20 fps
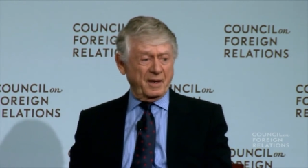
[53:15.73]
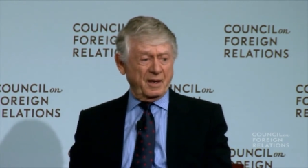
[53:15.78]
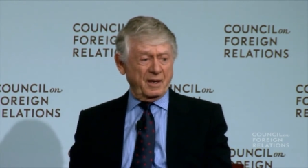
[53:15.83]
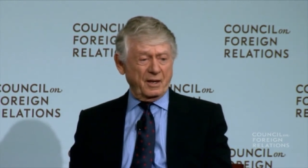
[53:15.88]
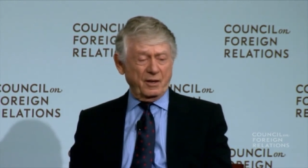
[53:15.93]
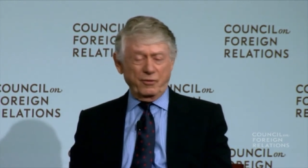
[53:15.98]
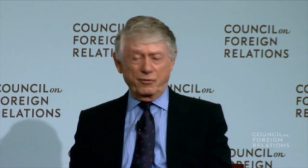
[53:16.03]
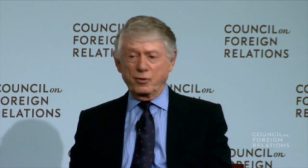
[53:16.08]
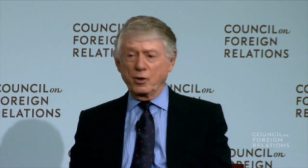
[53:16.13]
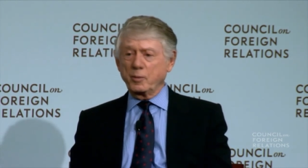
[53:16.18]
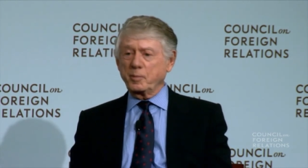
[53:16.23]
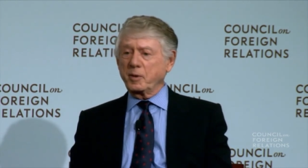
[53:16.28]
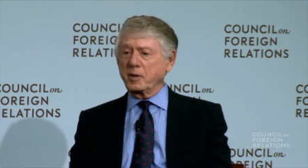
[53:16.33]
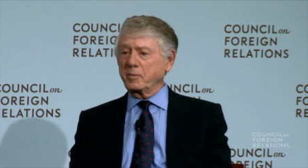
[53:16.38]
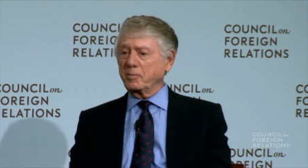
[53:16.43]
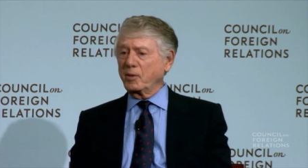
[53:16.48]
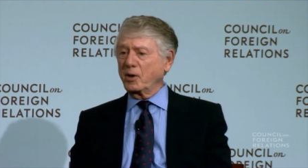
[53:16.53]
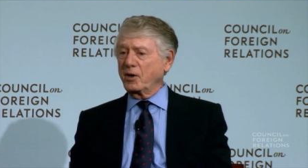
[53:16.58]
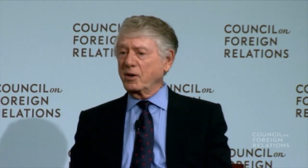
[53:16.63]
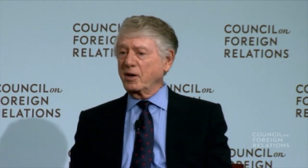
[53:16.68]
if
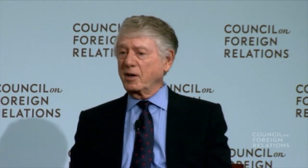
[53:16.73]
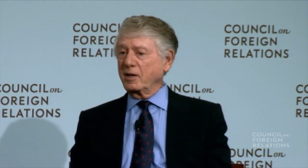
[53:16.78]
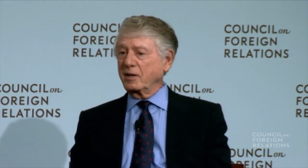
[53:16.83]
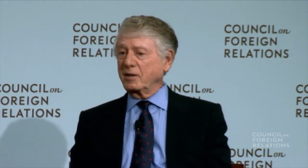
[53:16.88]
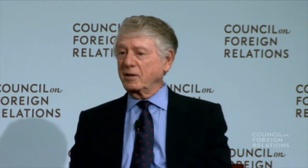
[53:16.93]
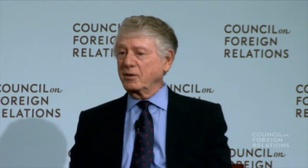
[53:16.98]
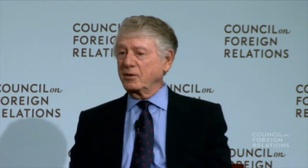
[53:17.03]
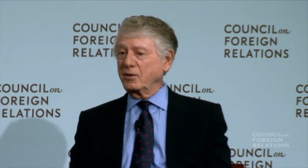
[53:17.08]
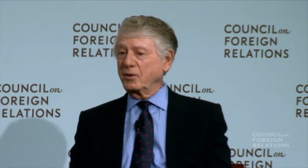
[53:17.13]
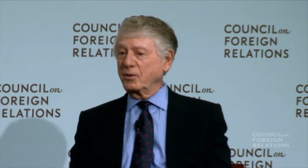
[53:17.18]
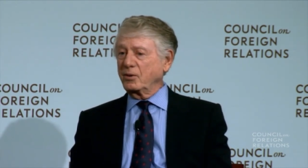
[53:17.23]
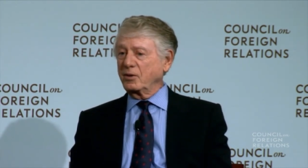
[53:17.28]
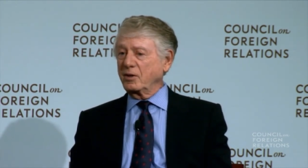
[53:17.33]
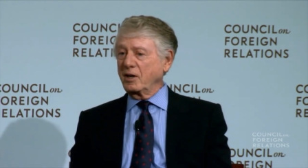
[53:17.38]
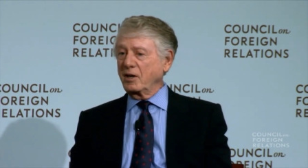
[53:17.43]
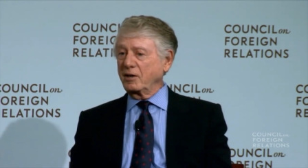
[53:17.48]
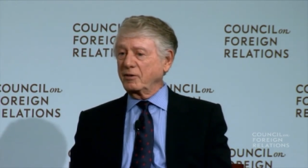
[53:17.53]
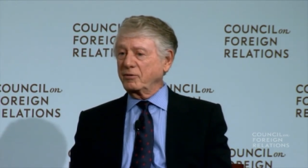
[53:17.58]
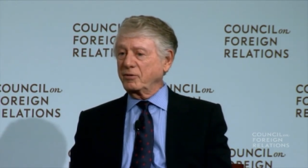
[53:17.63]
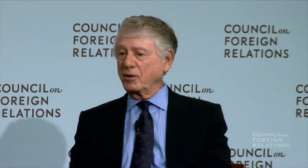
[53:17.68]
Rupert Murdoch can do
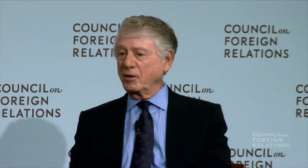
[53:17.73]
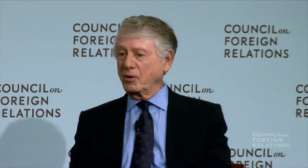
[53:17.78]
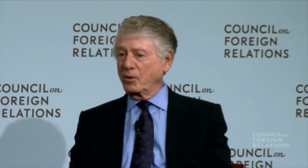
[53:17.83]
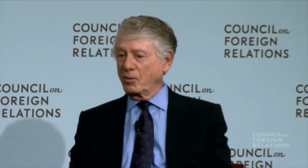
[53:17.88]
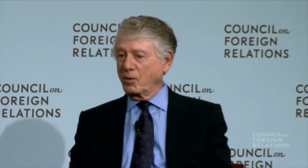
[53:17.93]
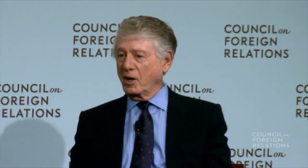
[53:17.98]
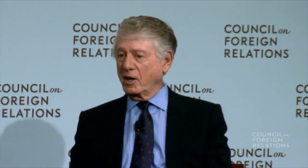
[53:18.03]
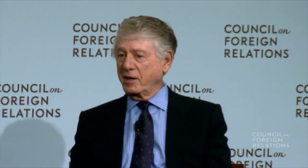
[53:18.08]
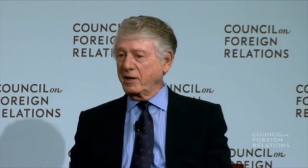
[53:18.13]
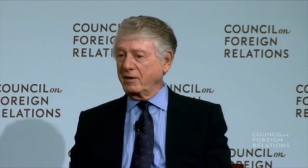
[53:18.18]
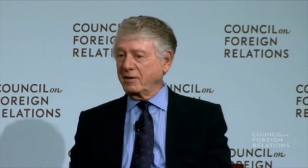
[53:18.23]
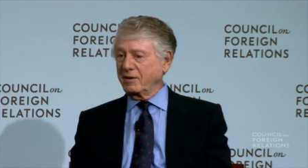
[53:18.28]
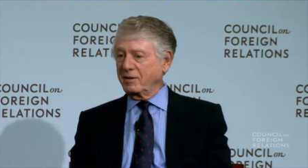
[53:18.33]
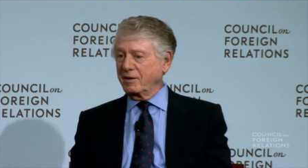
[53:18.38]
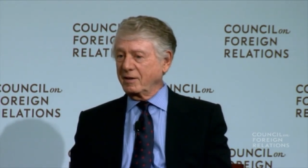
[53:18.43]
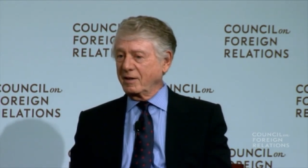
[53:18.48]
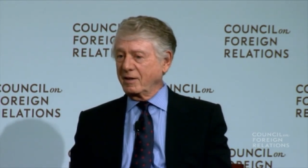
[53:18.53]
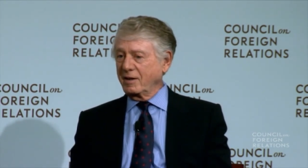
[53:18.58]
that for the right,